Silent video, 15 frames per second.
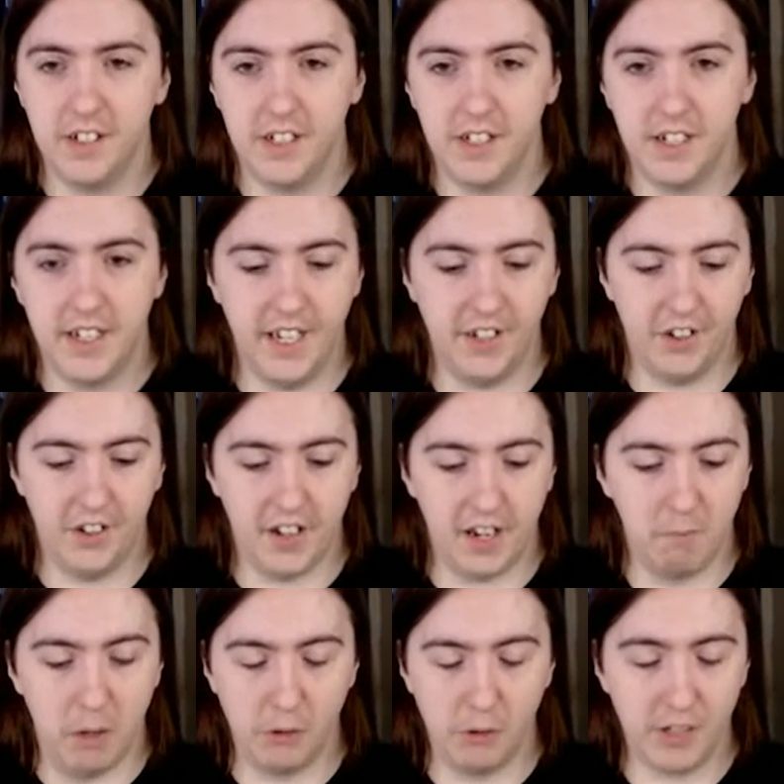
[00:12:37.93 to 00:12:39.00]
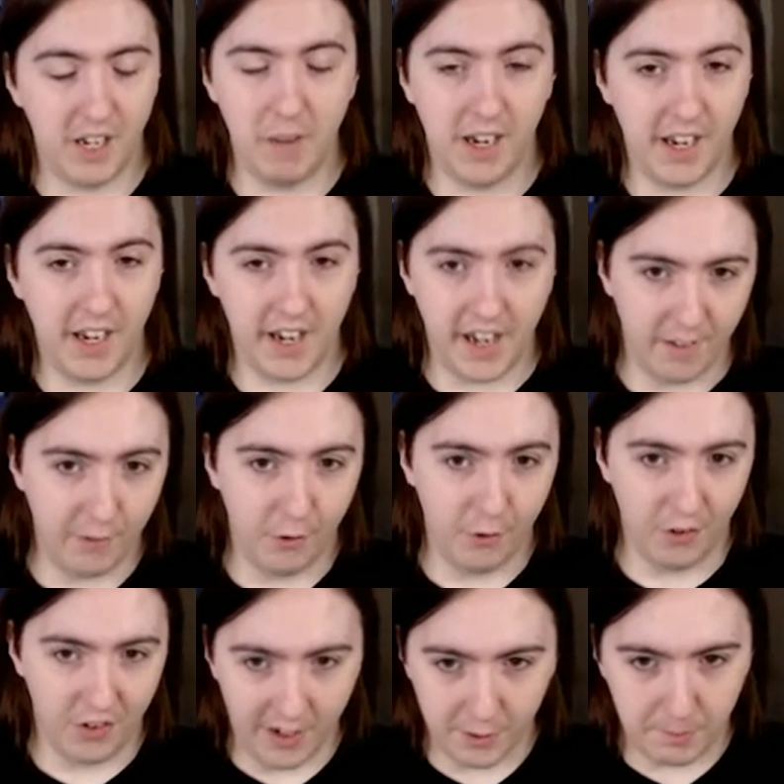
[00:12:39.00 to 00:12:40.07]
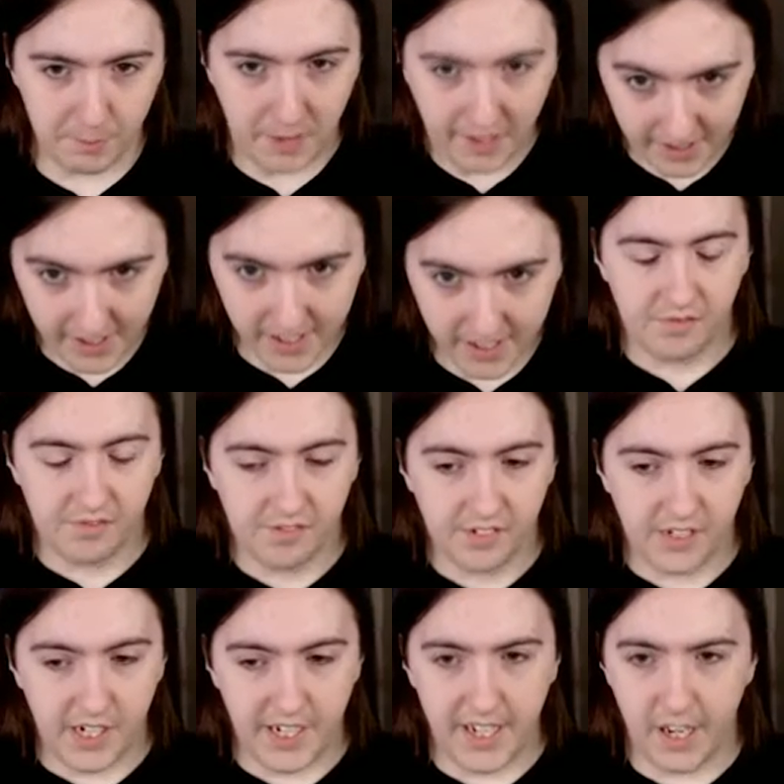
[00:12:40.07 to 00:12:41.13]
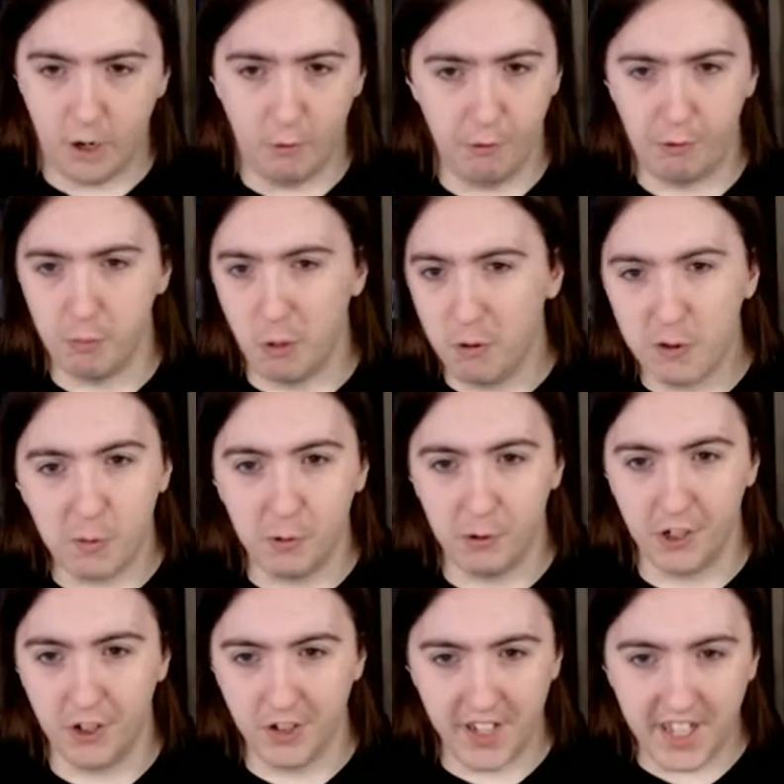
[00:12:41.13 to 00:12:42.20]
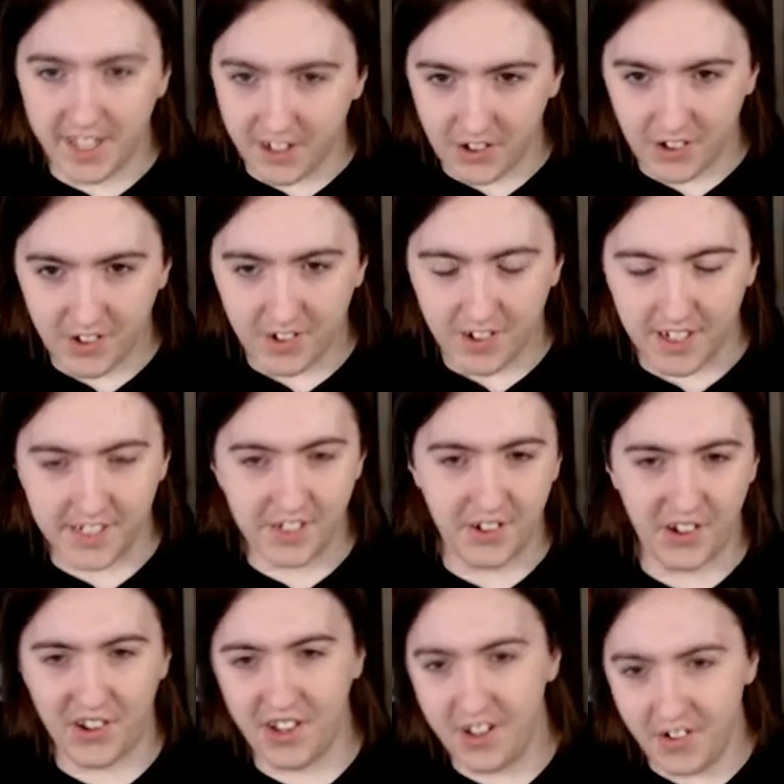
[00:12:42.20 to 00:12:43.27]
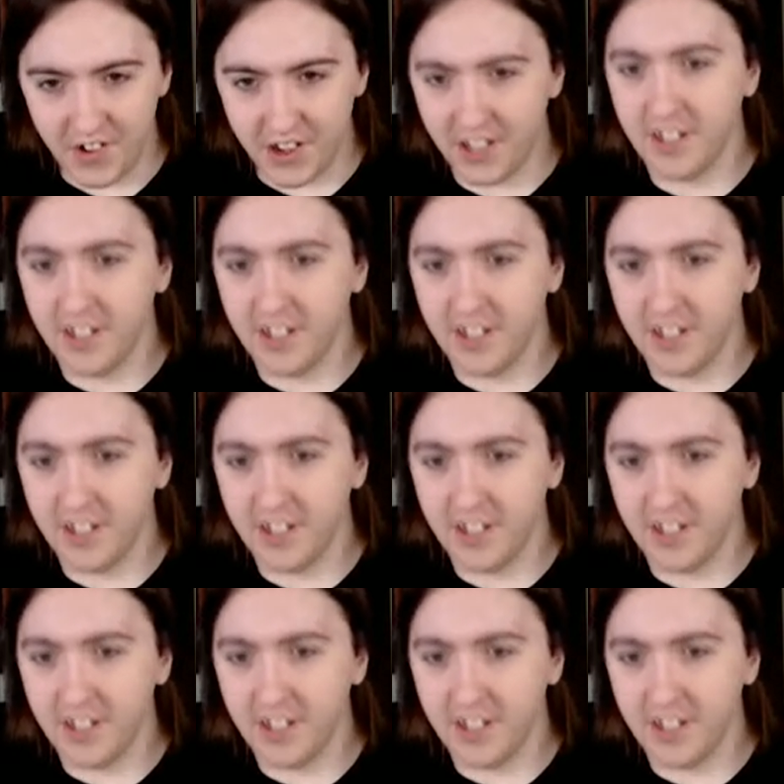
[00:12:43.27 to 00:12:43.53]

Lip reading: He is a multi-millionaire / billionaire. He holds multiple degrees and is a ninja.